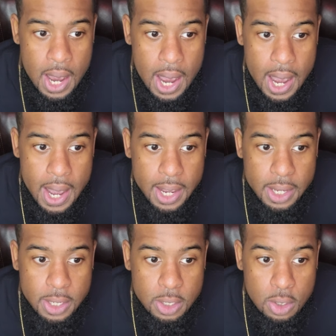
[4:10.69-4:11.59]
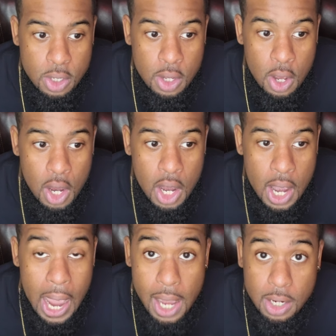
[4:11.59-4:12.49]
I
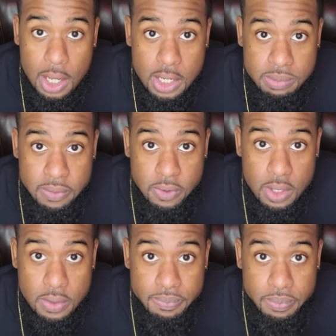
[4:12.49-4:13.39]
idolized my father.